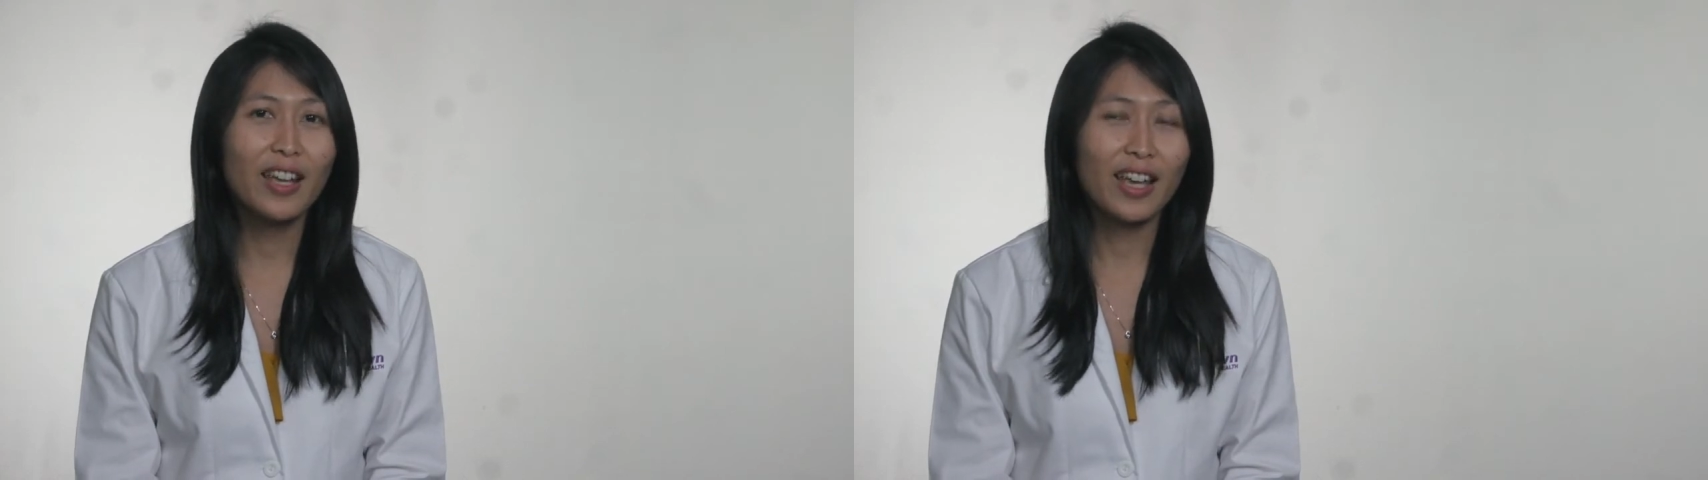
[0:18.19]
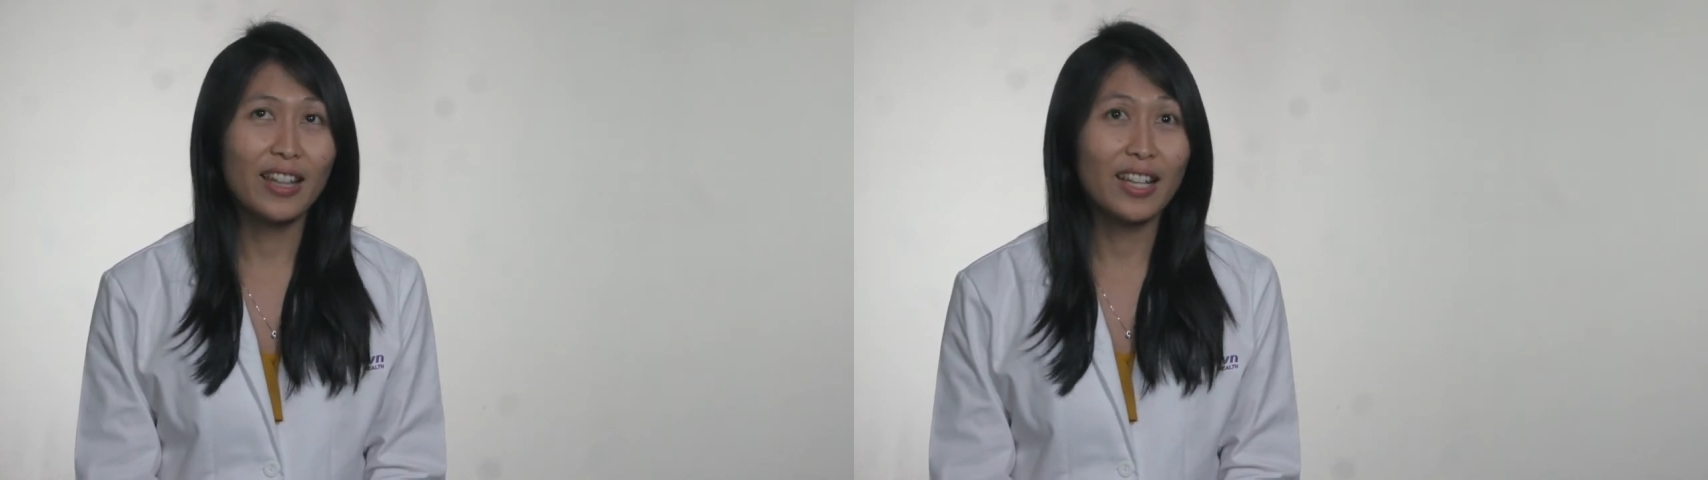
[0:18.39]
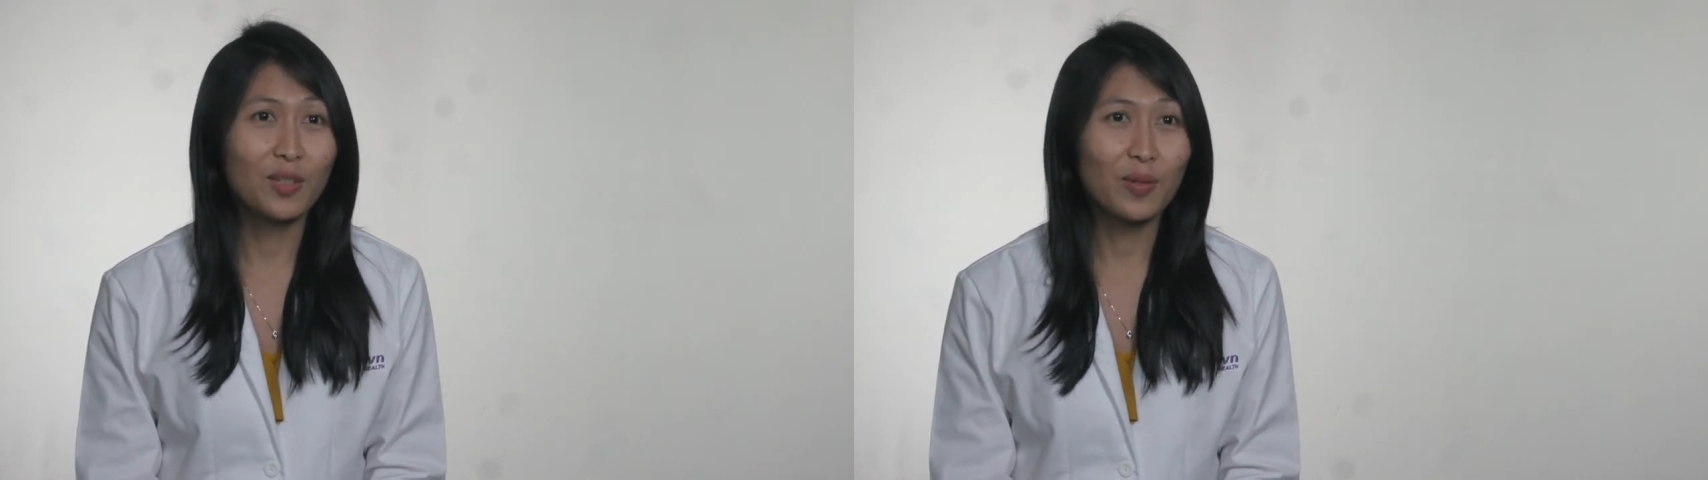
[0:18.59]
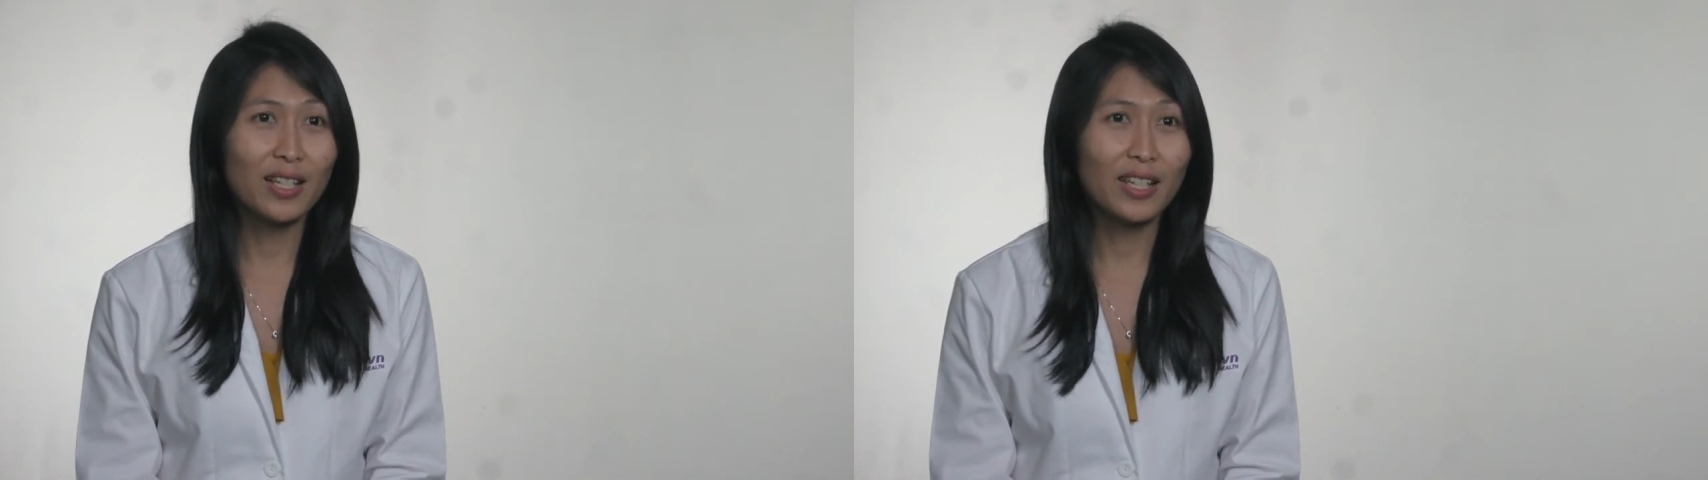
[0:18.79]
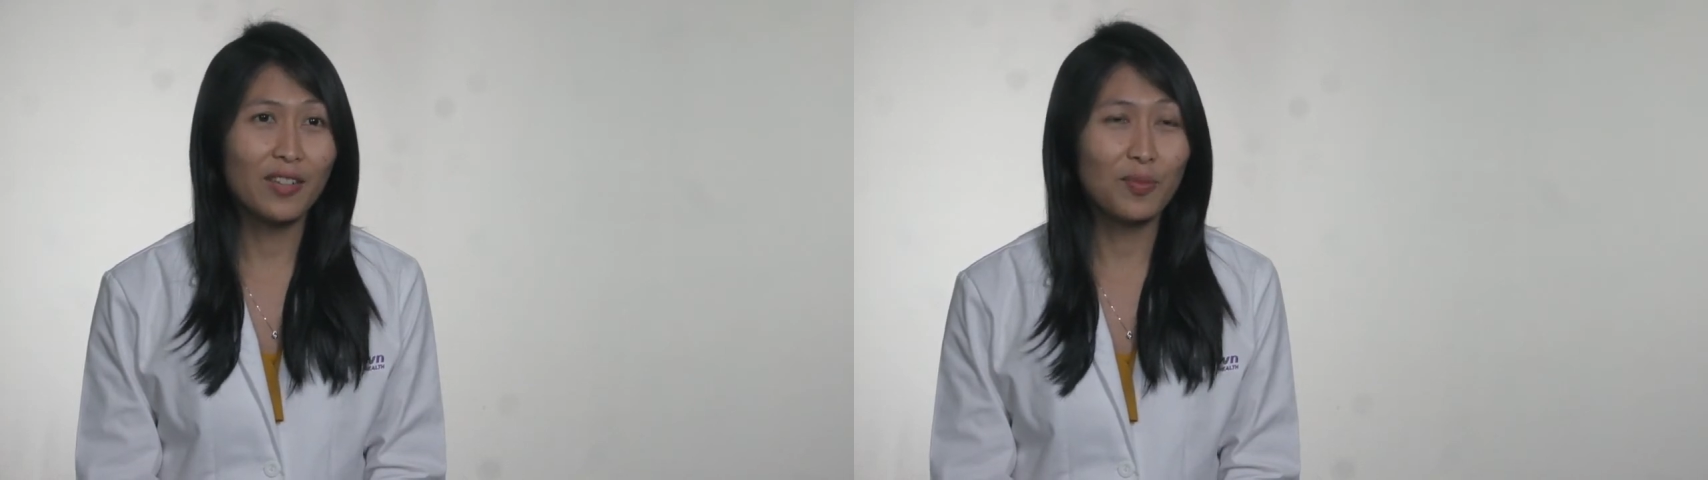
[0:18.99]
and that's
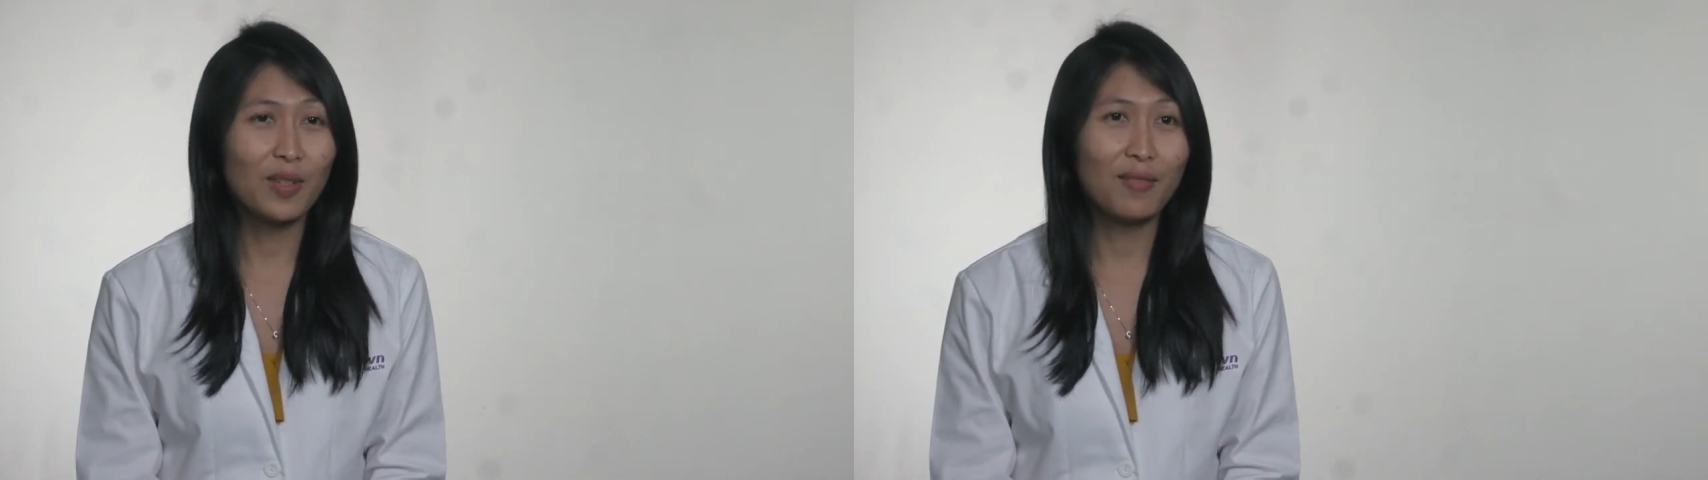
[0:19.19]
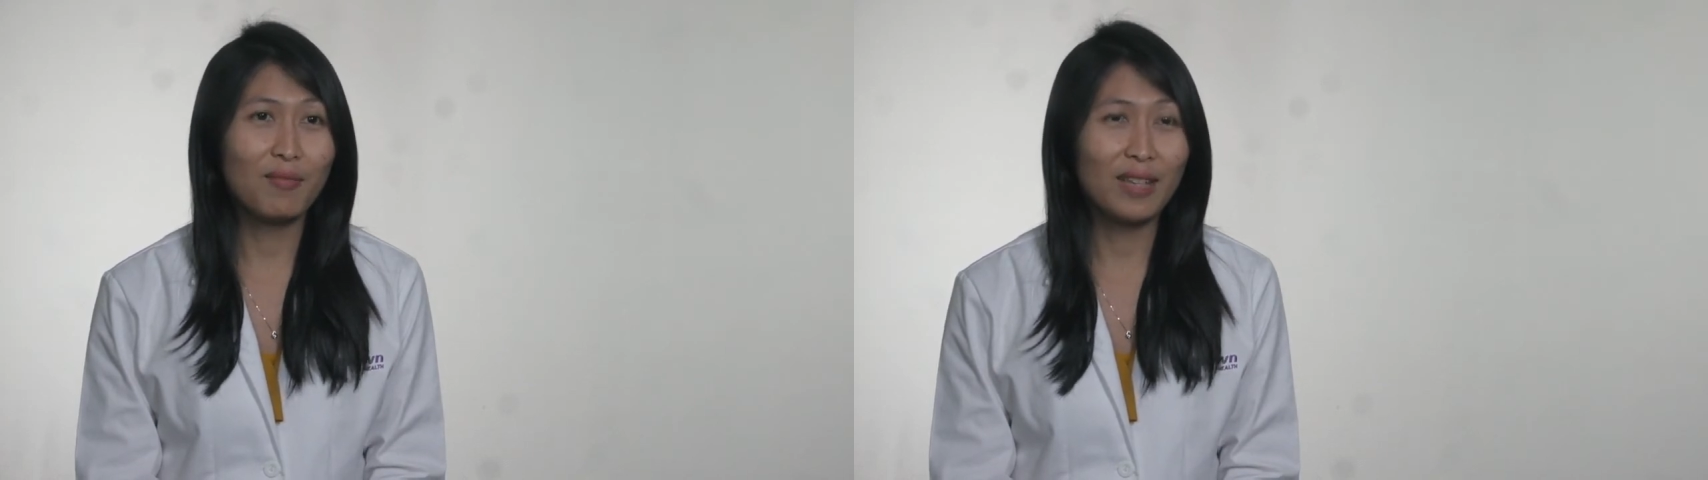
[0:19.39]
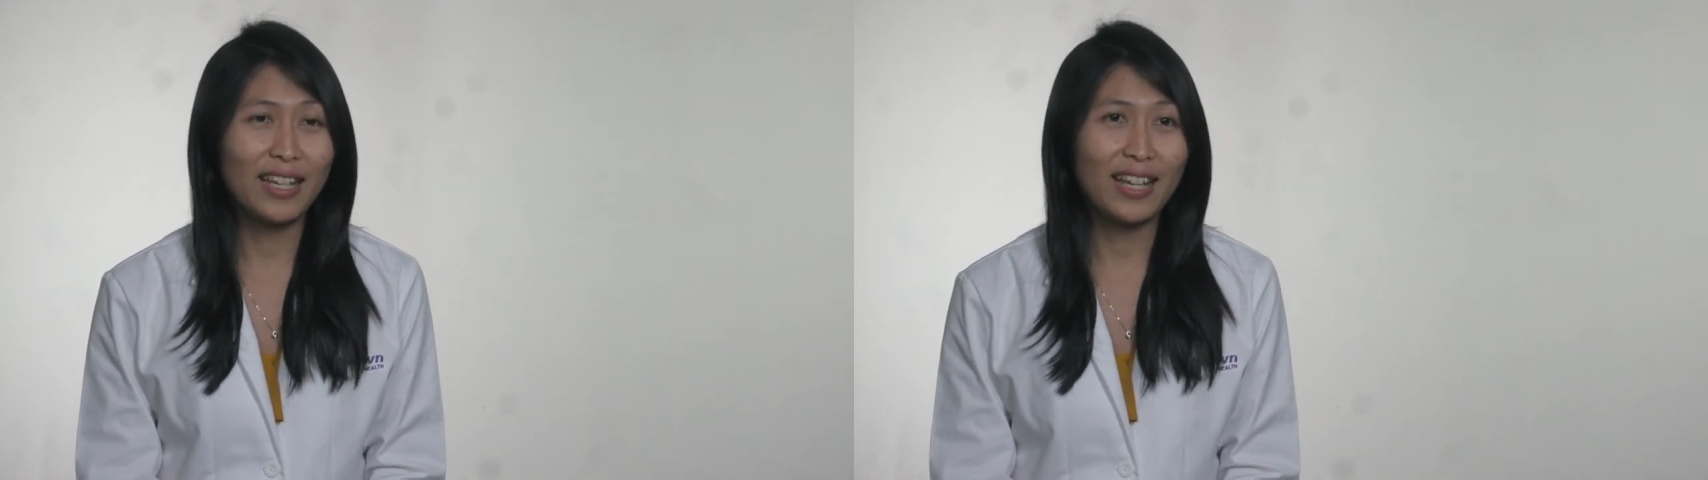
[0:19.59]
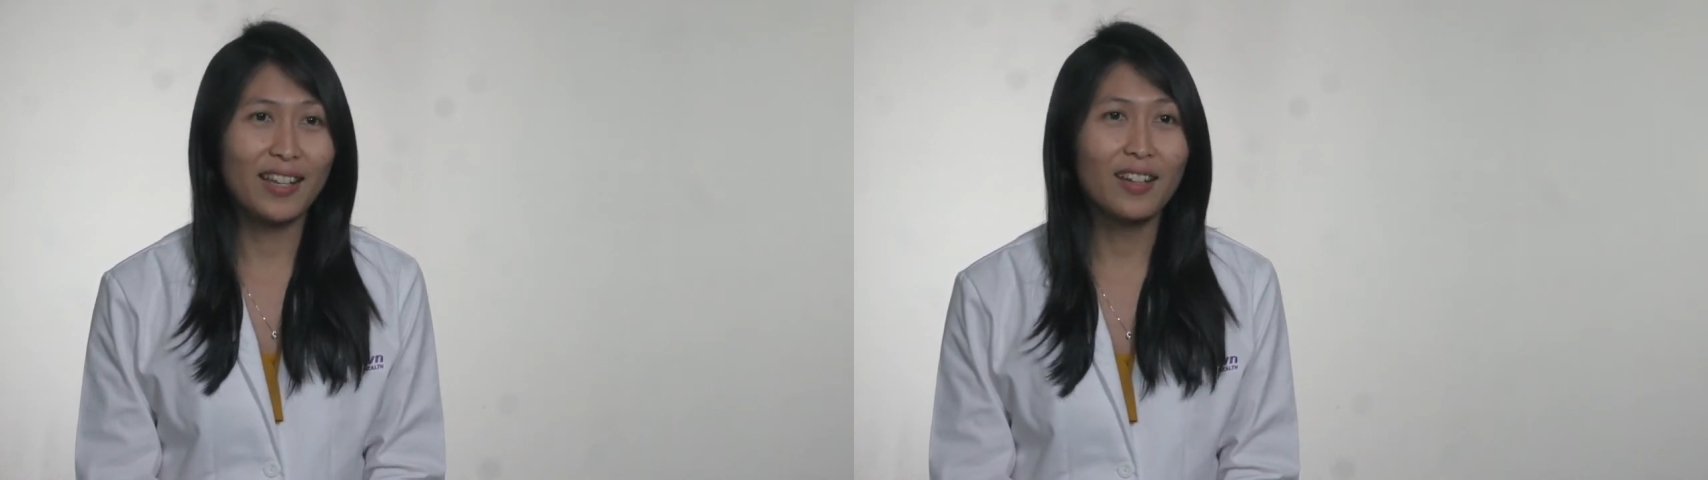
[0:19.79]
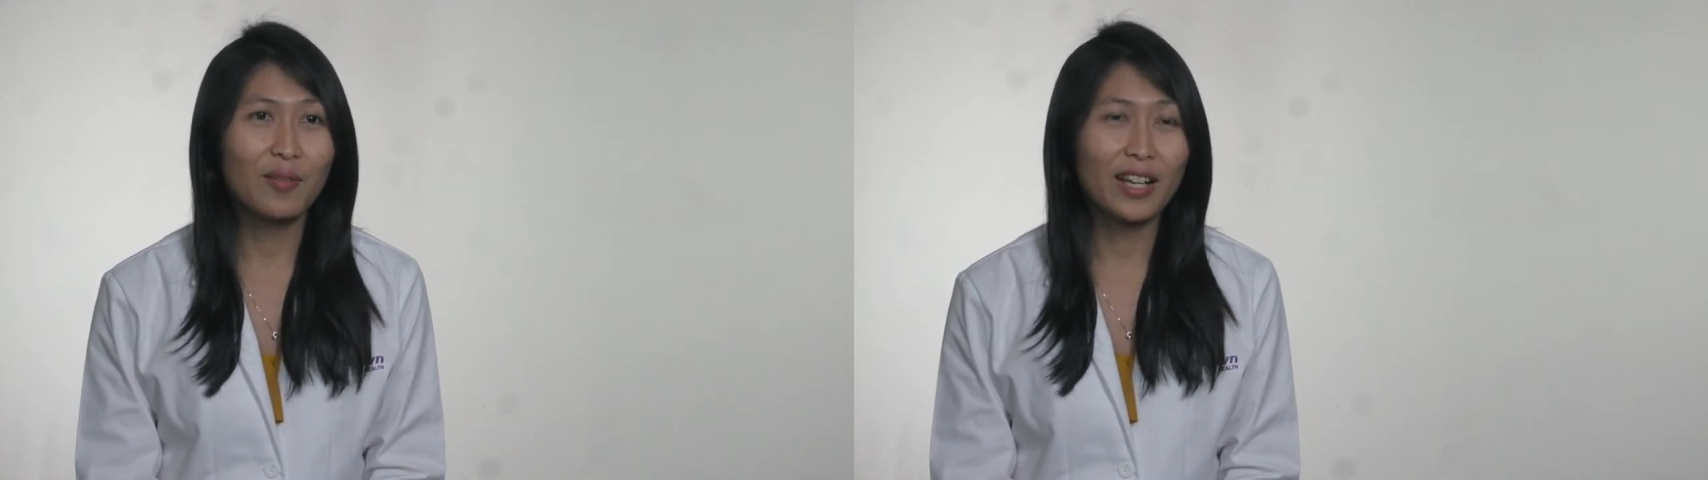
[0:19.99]
what gives me
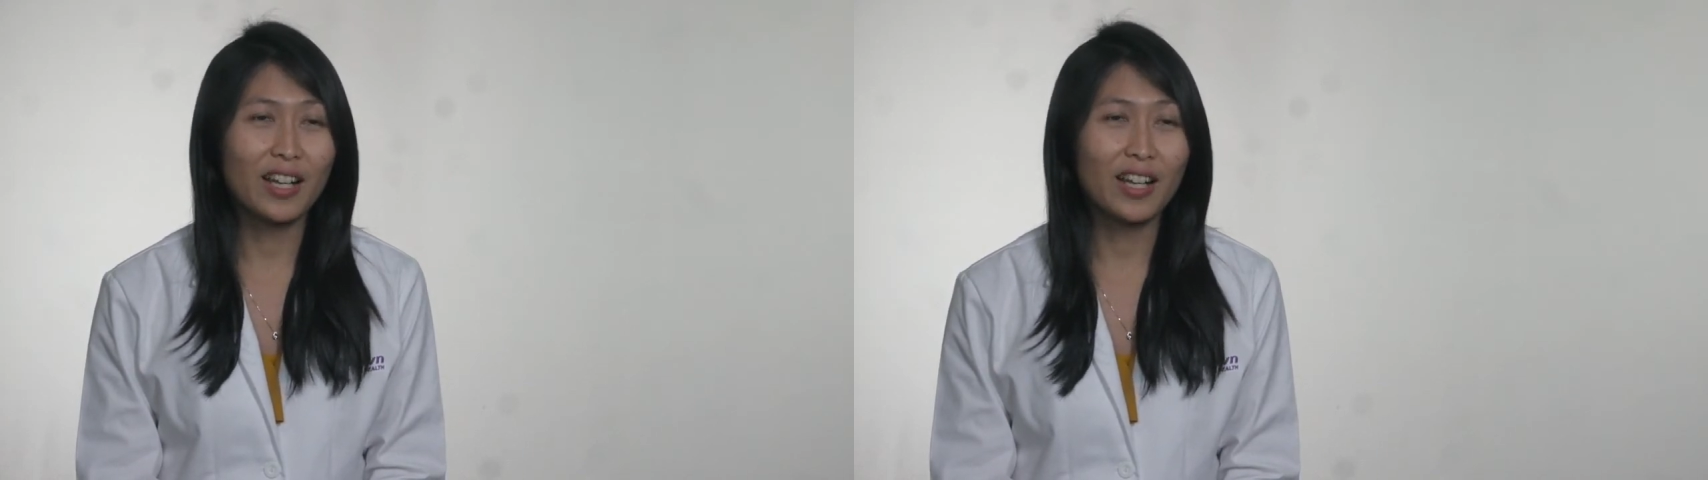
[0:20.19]
meaning when I